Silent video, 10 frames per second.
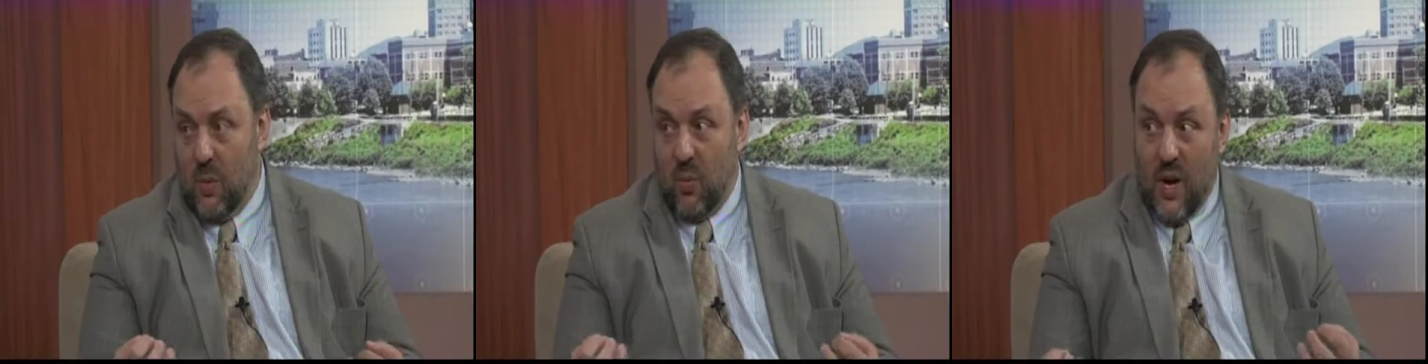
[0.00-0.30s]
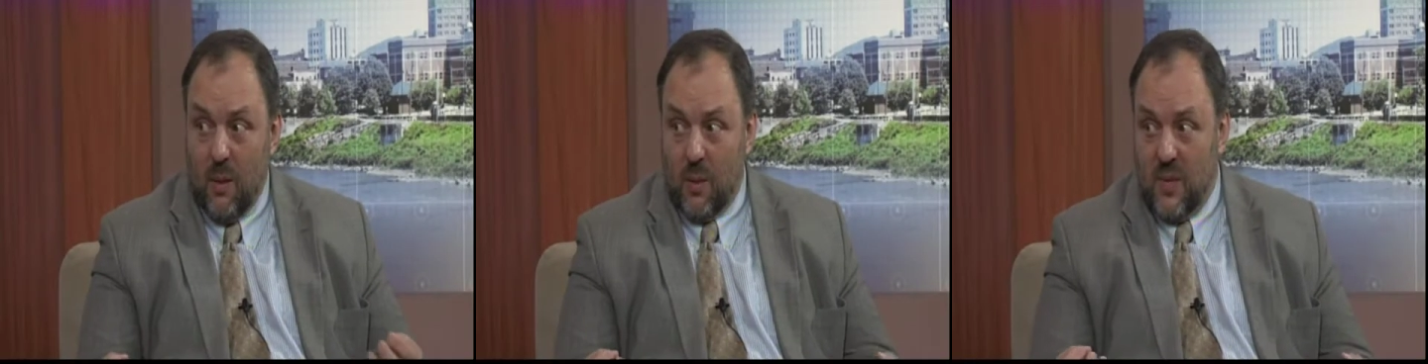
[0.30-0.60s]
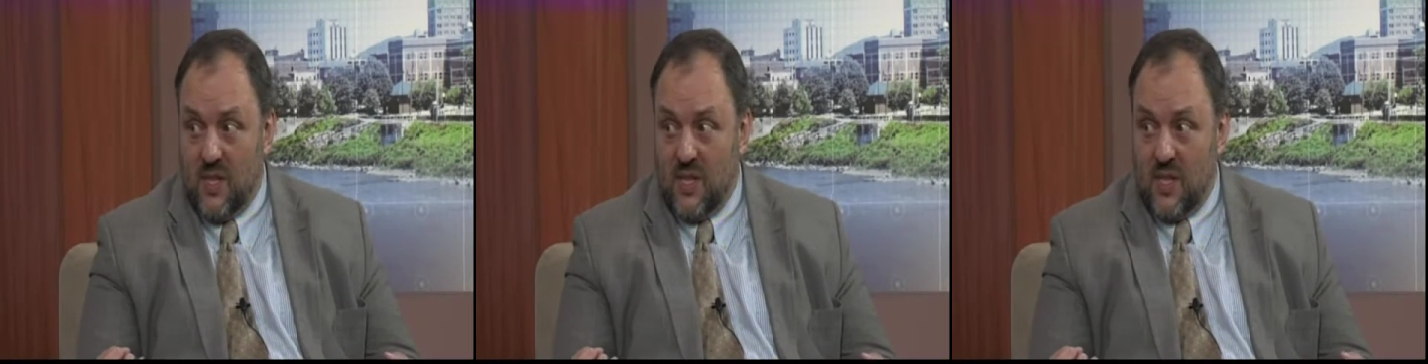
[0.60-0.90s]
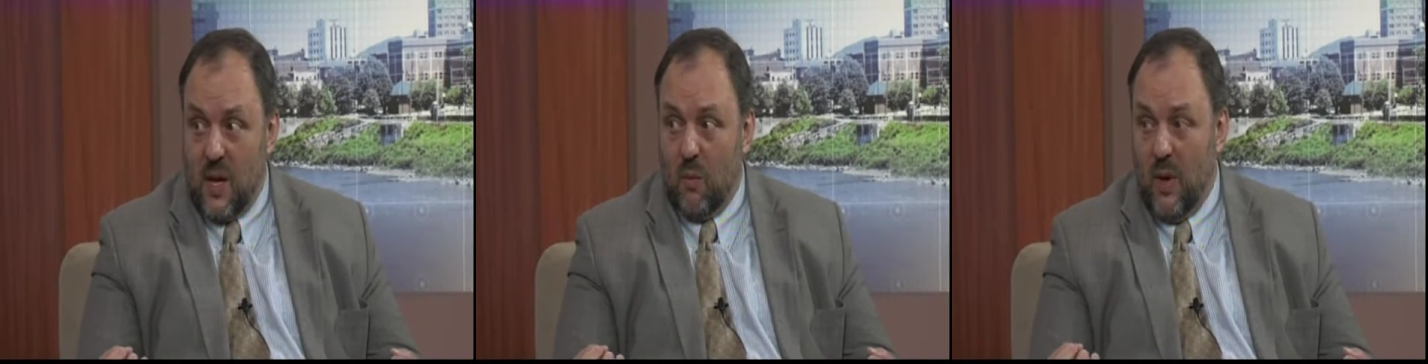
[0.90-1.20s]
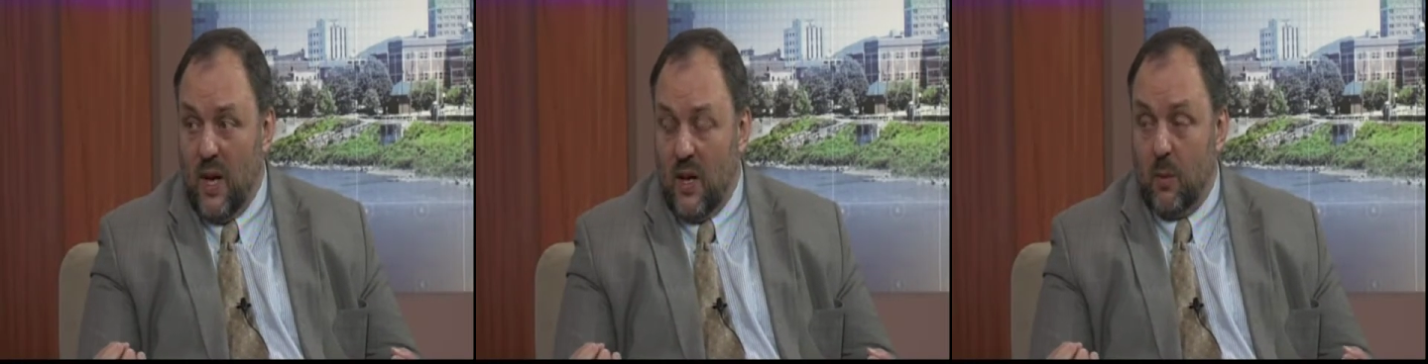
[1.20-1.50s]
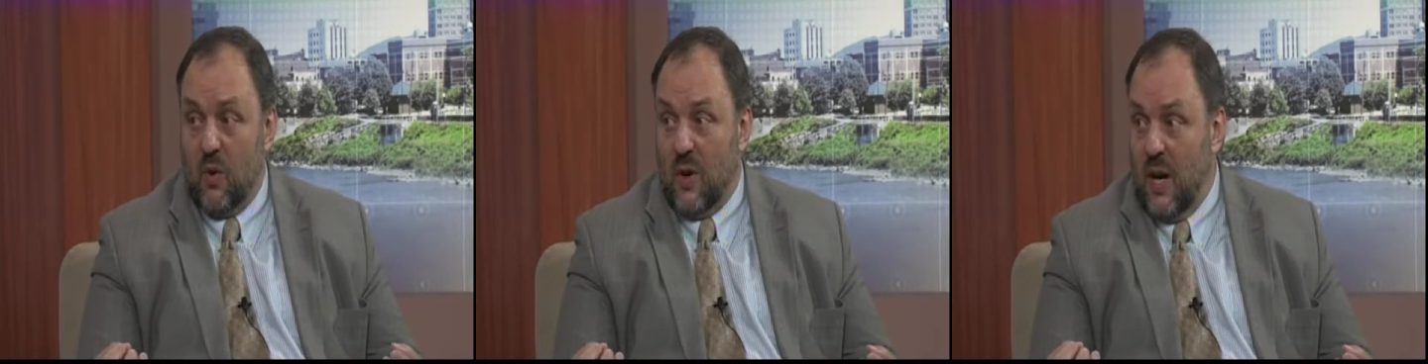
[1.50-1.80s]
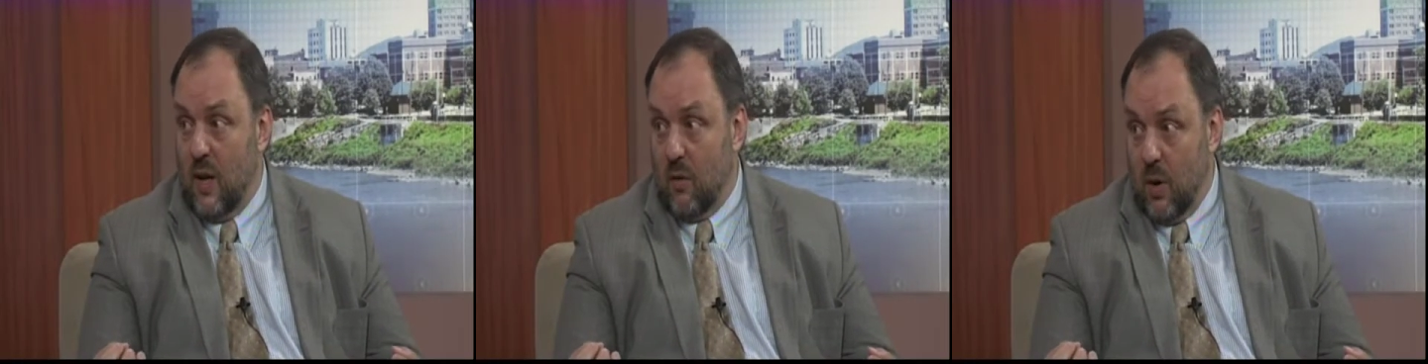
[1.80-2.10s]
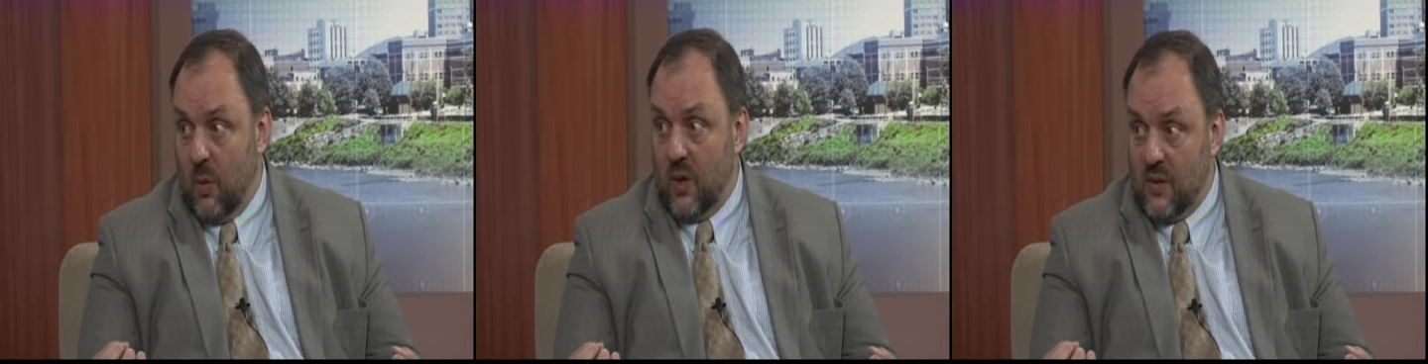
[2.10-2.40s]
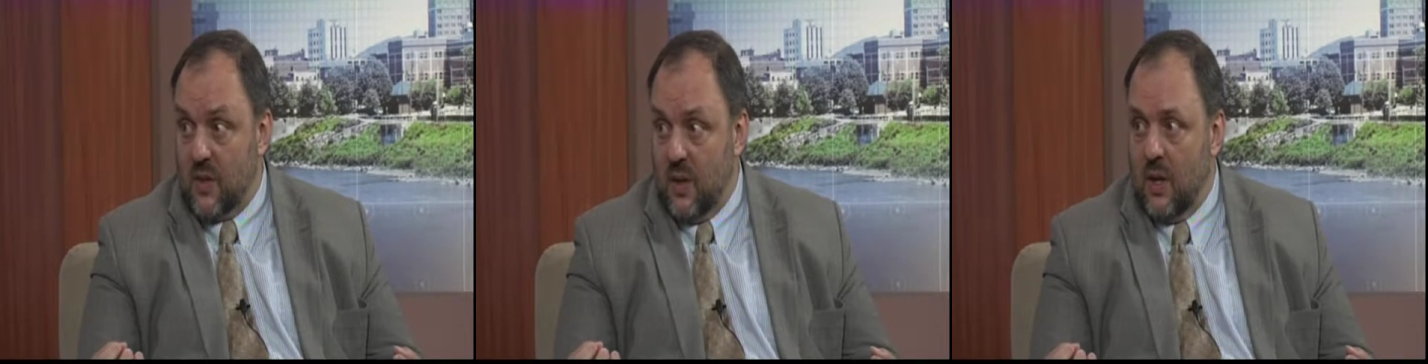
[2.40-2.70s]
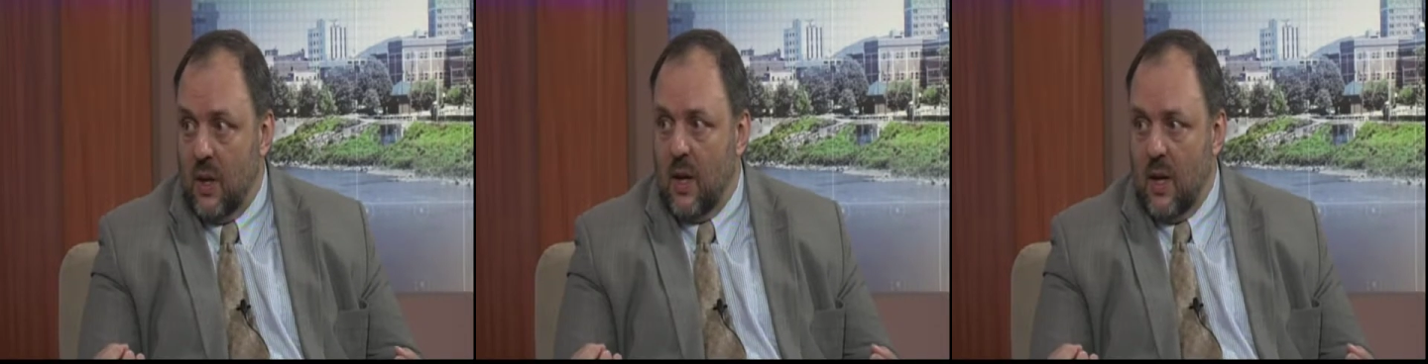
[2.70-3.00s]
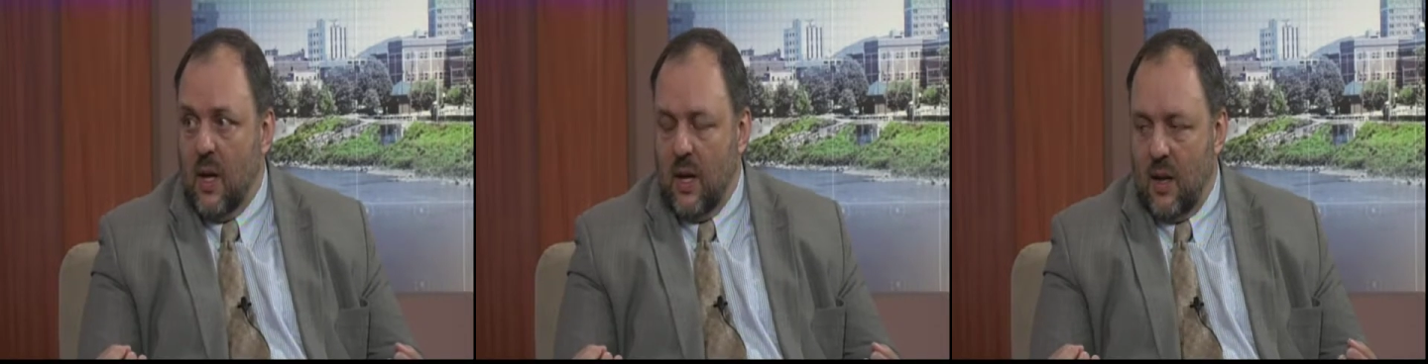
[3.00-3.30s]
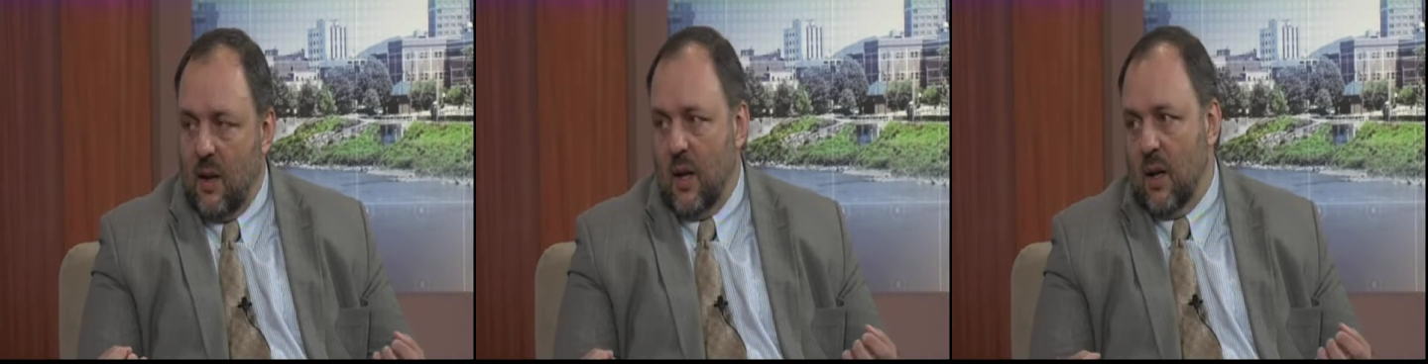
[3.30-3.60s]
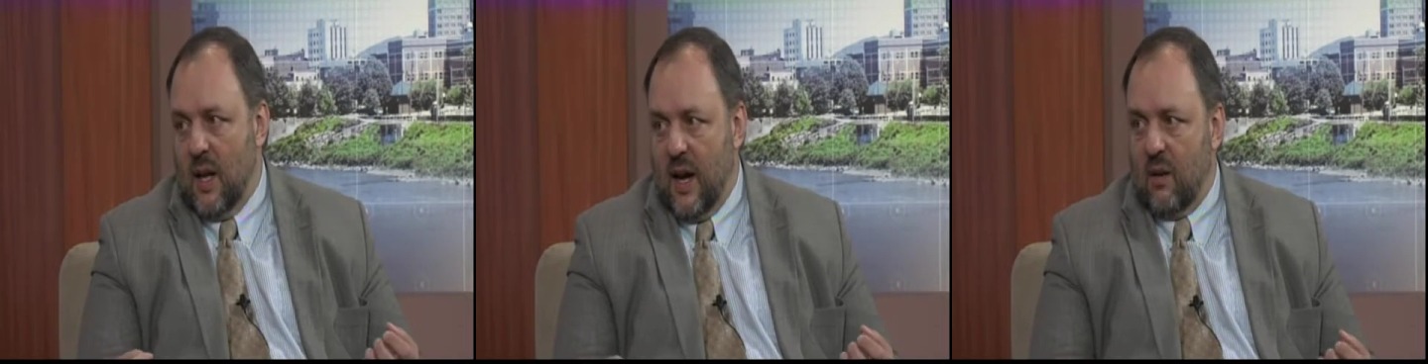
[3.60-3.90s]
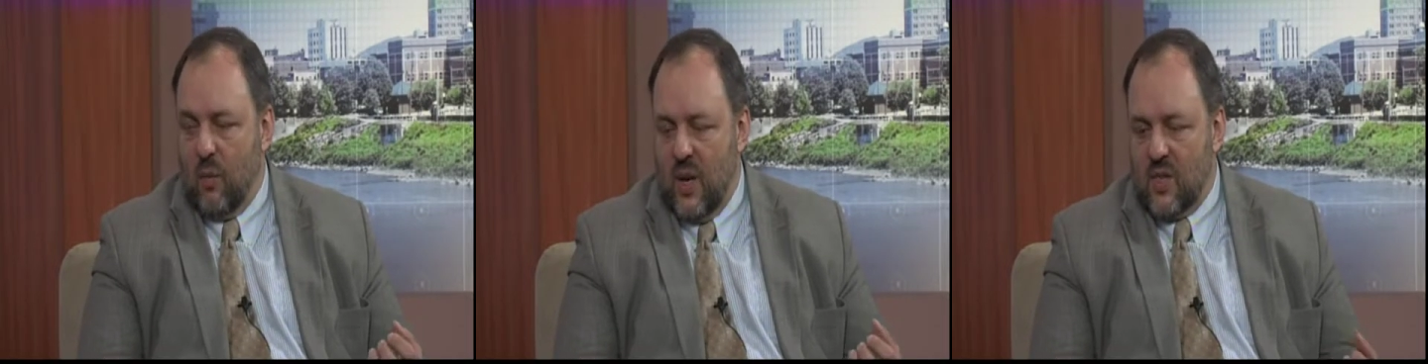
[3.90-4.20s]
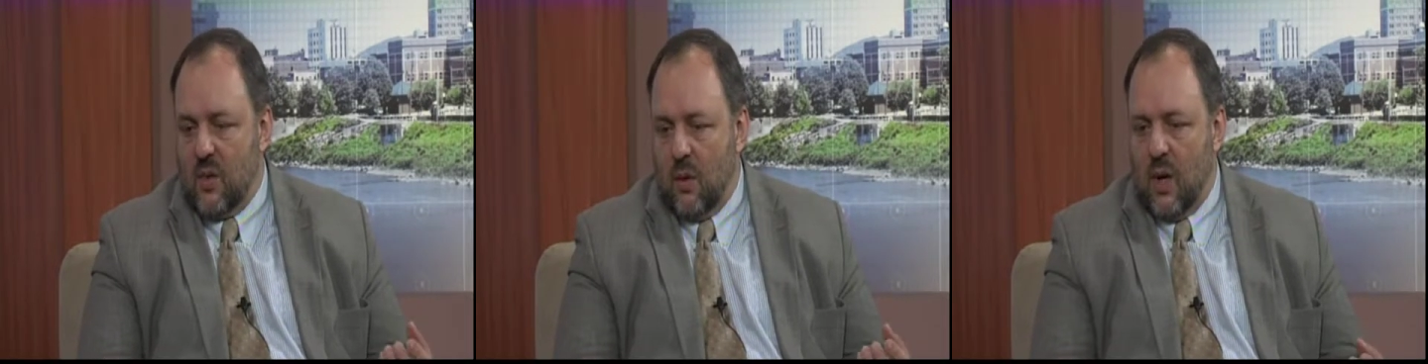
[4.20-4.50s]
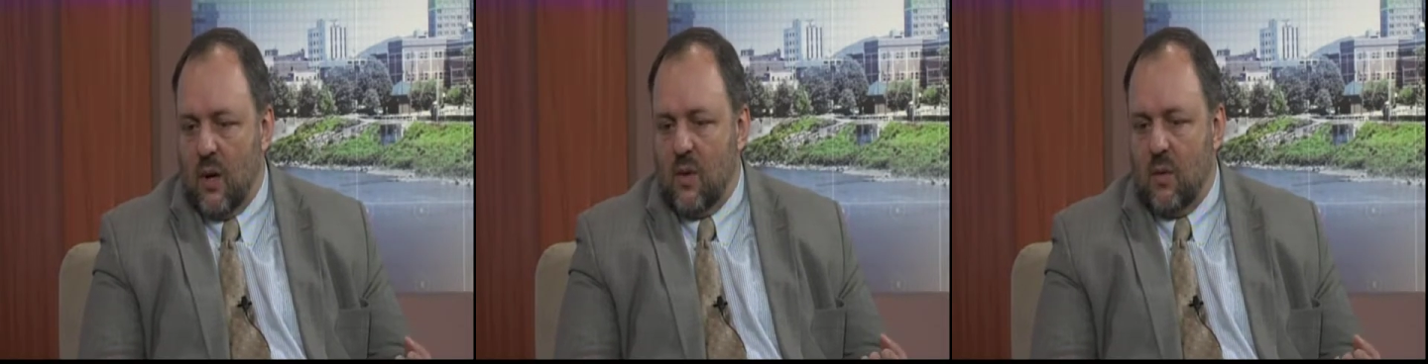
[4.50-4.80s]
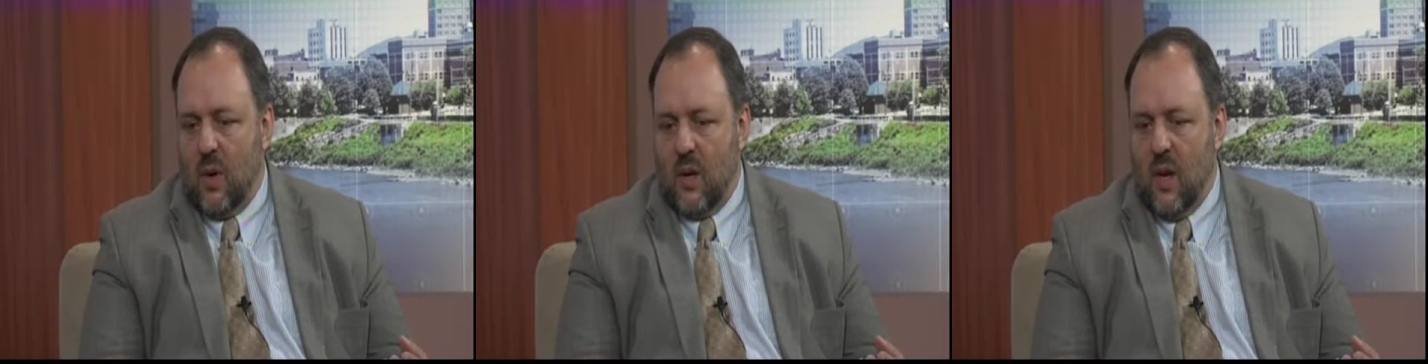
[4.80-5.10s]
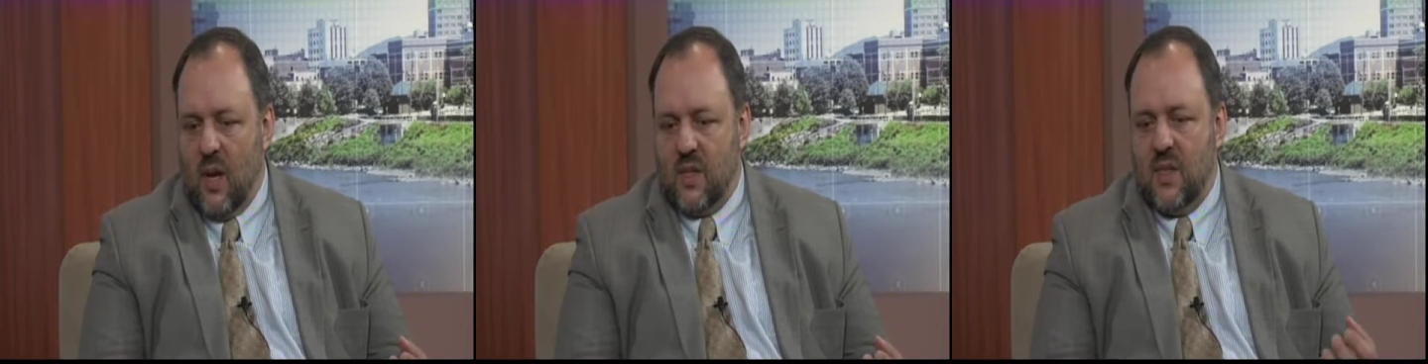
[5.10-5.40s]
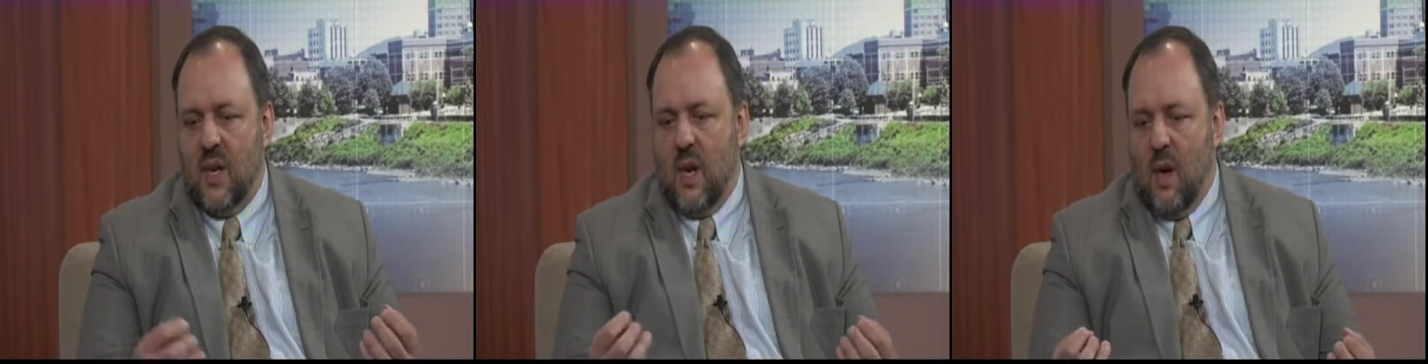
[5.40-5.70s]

the problem is that we end up creating criminals in a lot of ways through our laws.